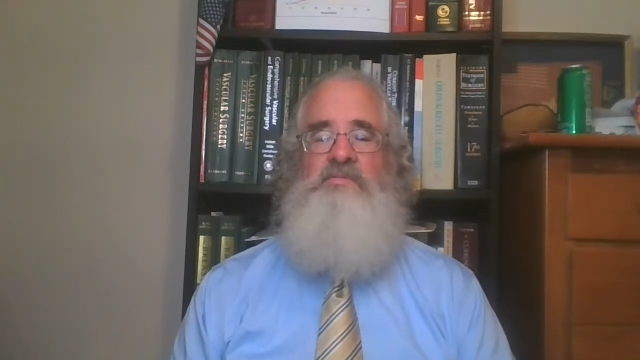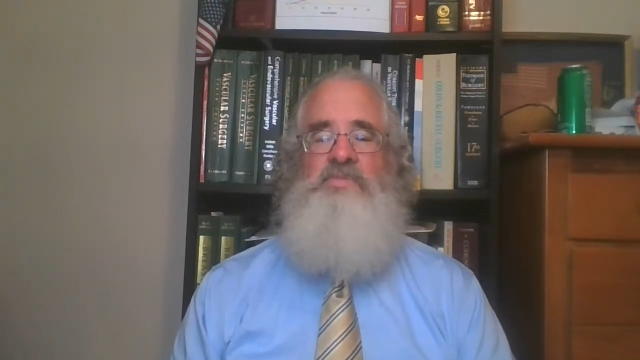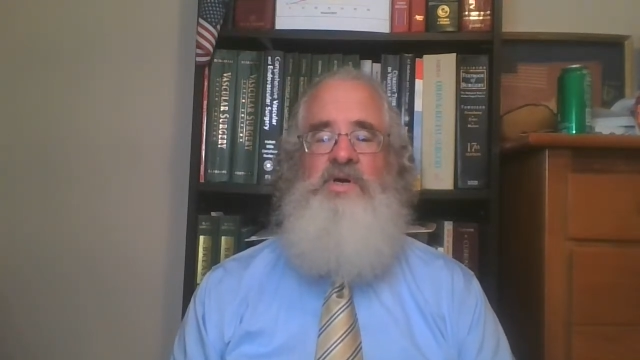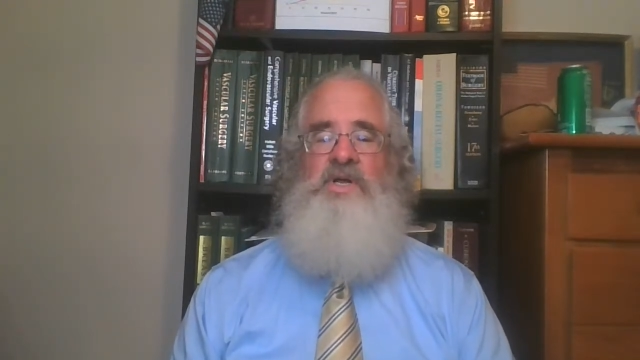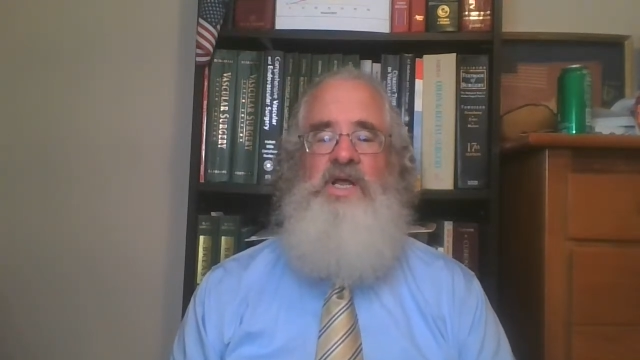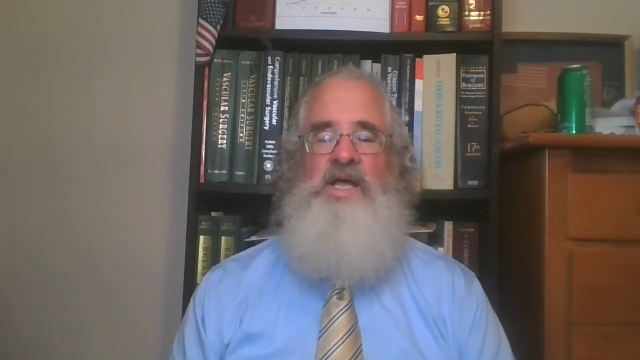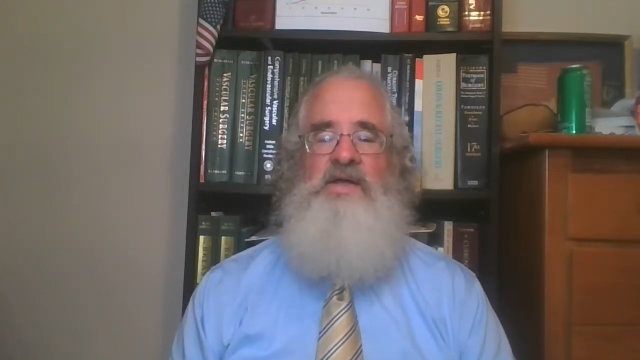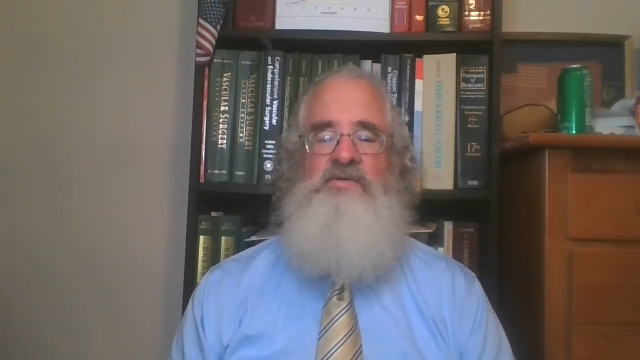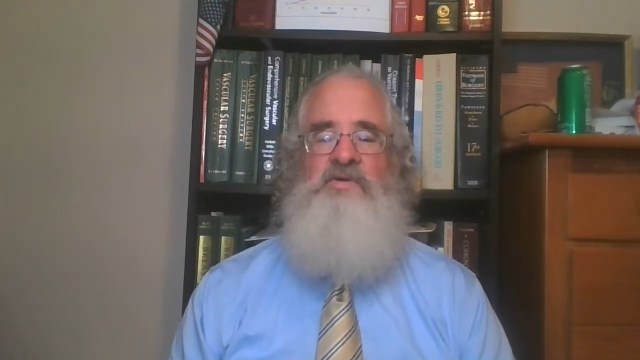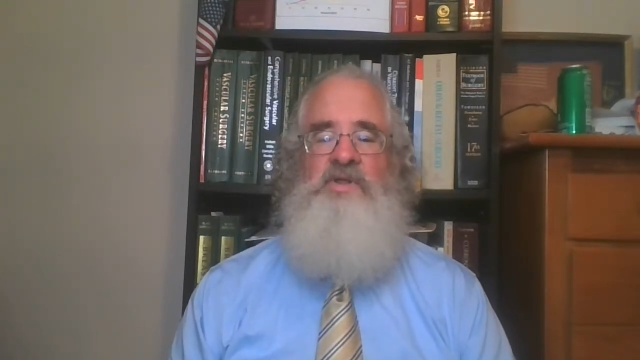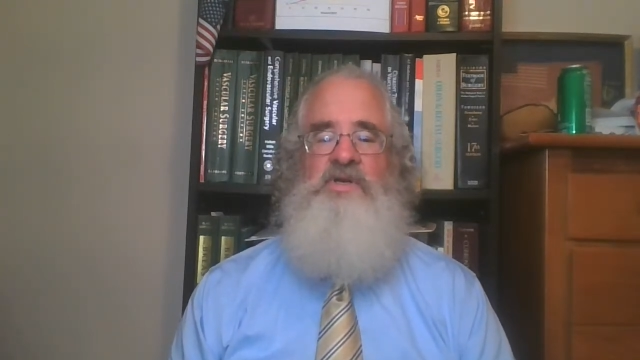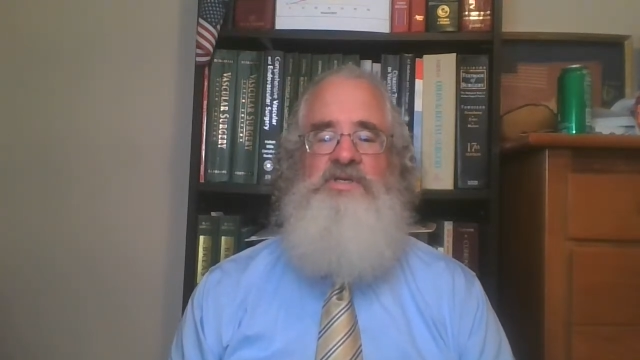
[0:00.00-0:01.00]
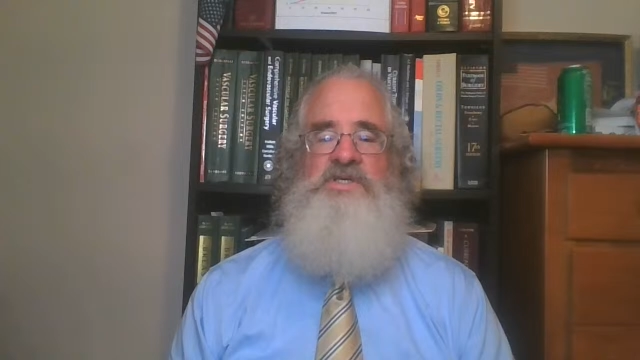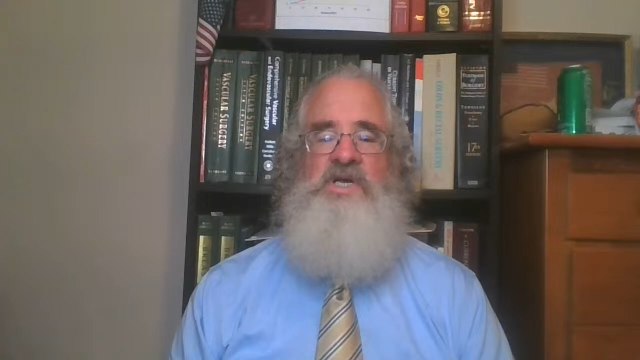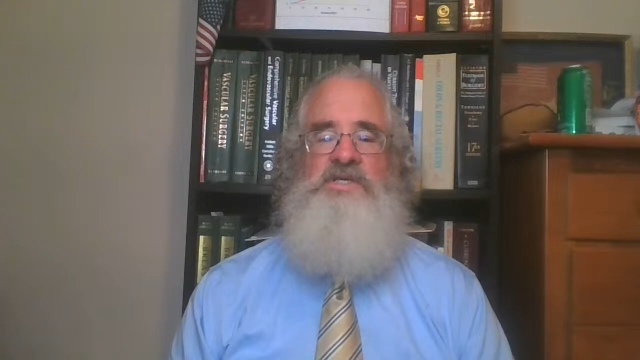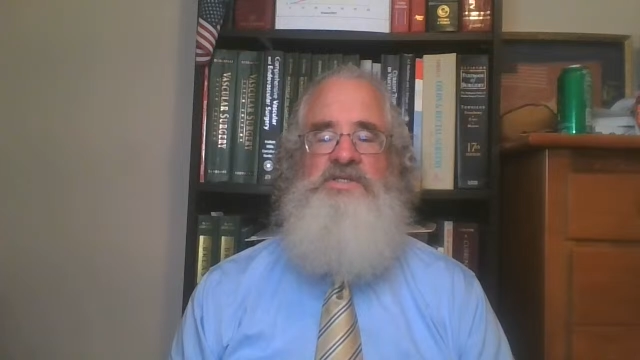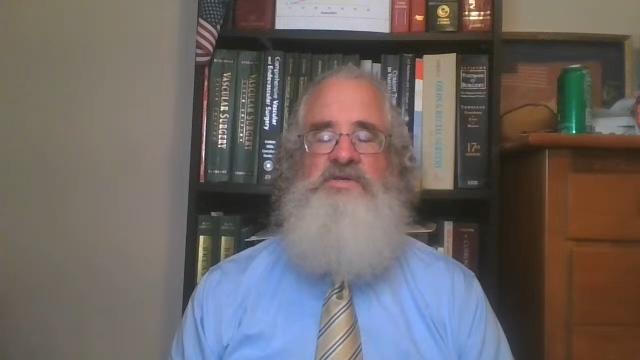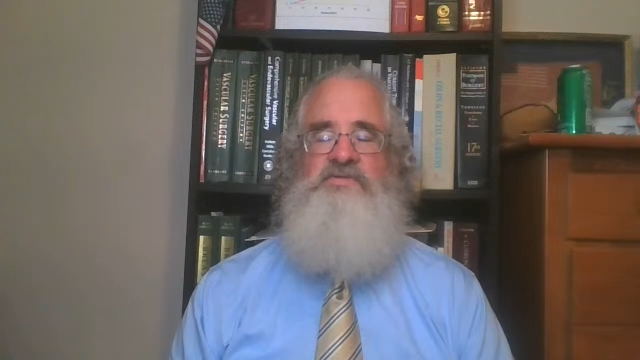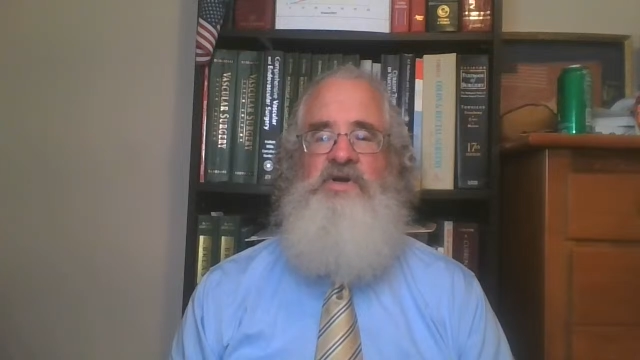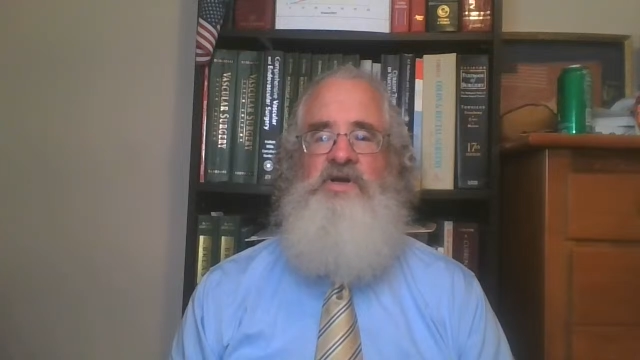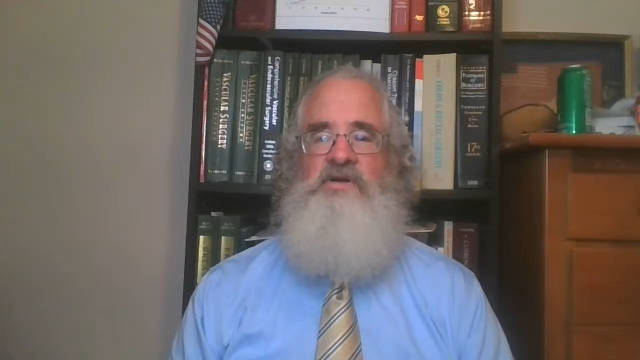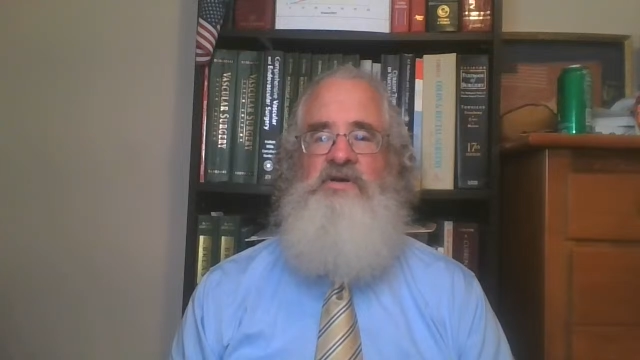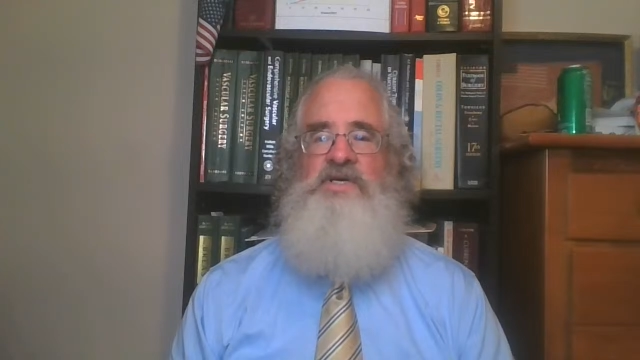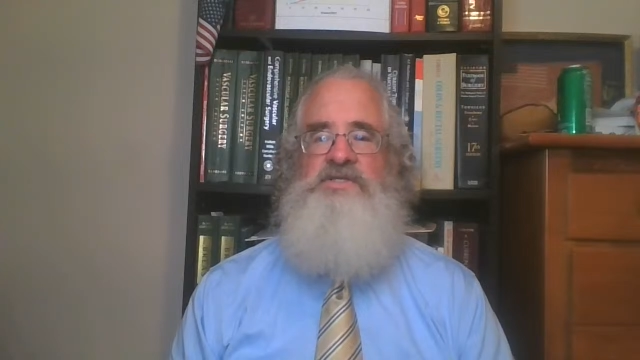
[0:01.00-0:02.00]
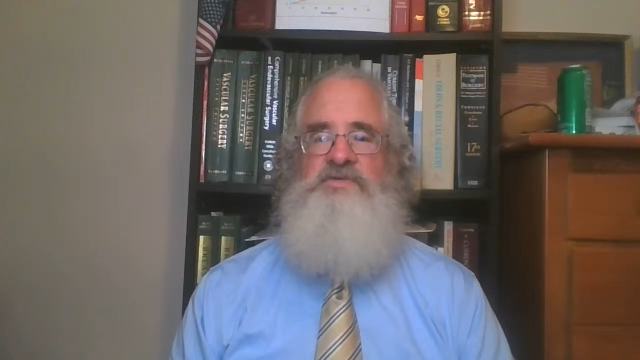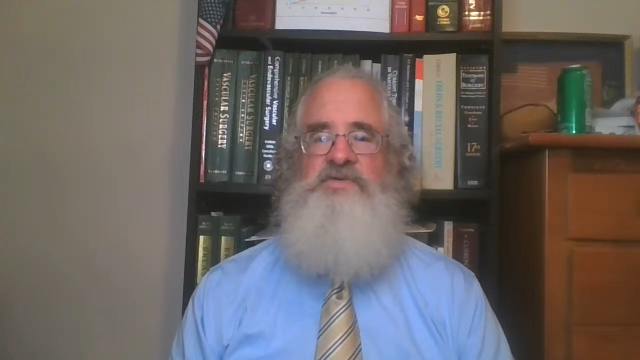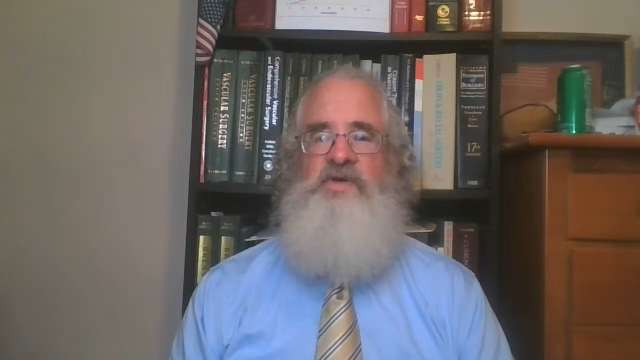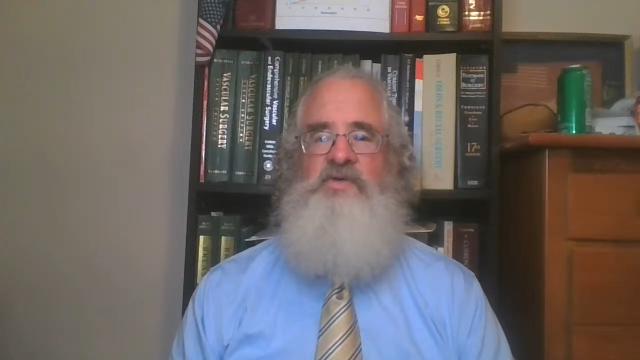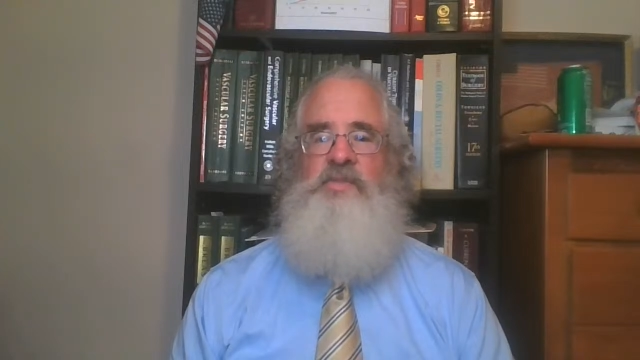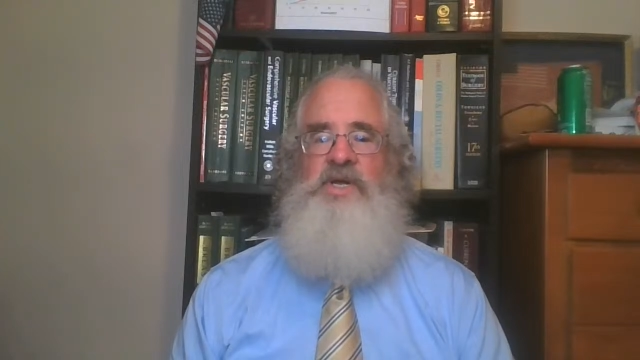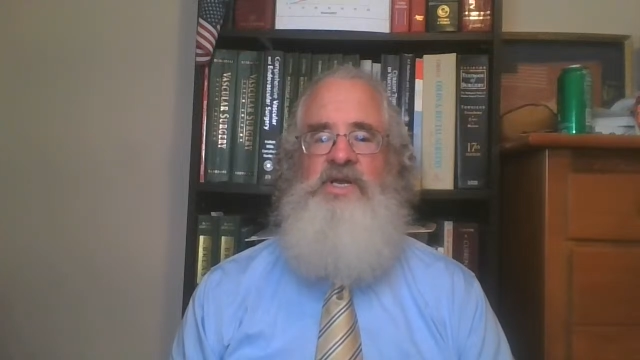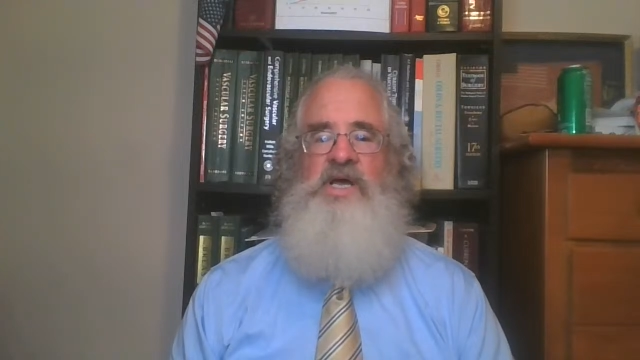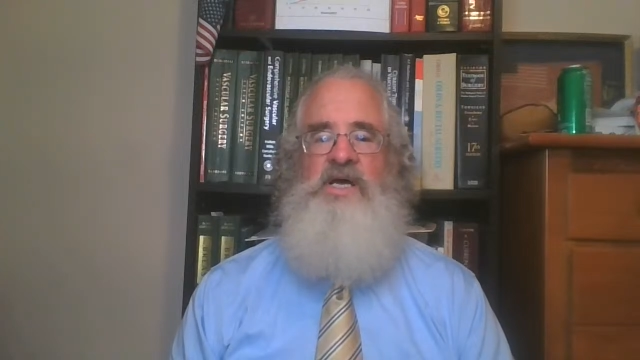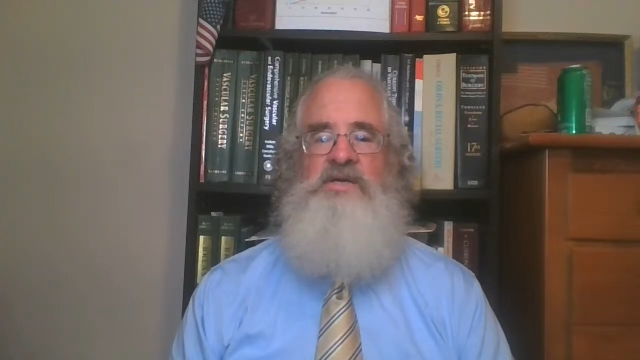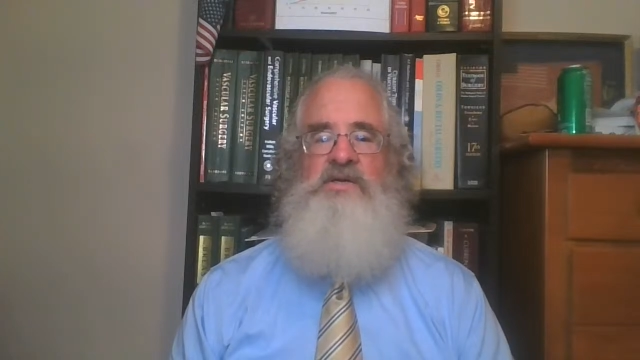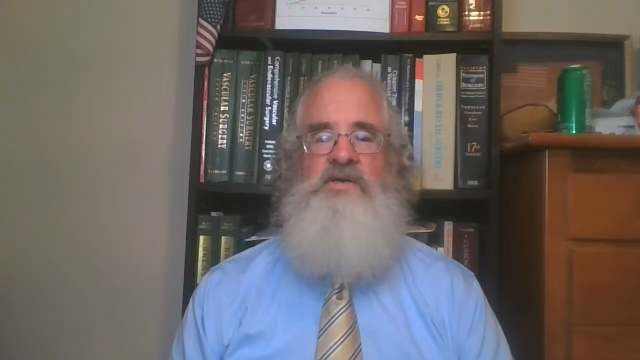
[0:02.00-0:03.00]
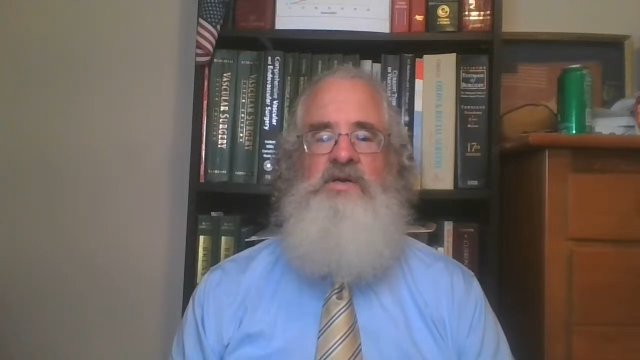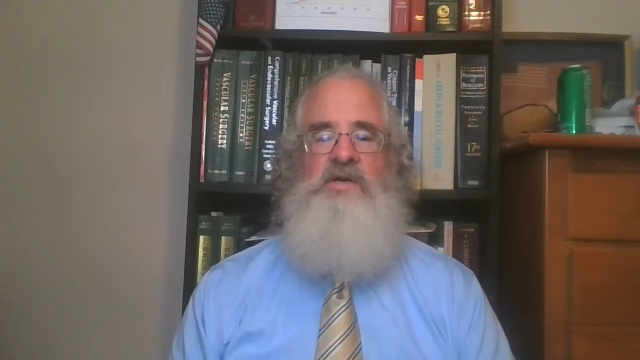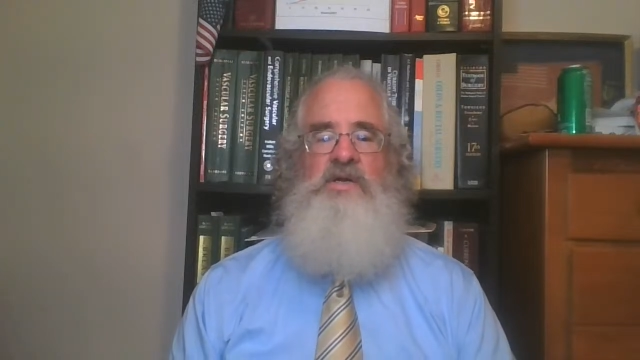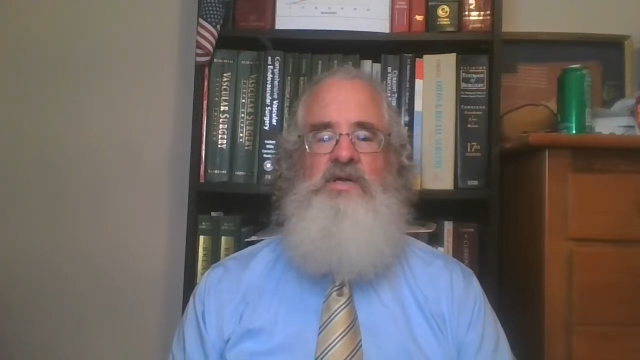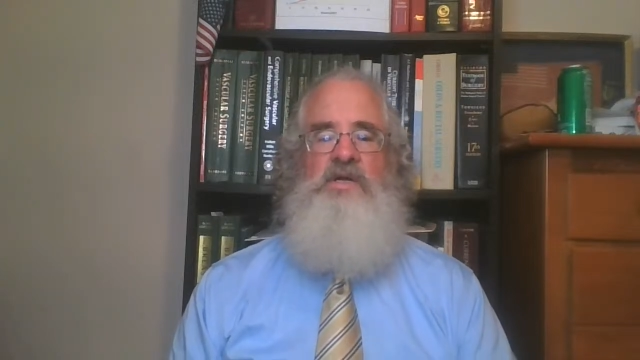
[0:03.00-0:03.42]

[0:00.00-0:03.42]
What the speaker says: but I hadn't really discussed it very aggressively with my doctor,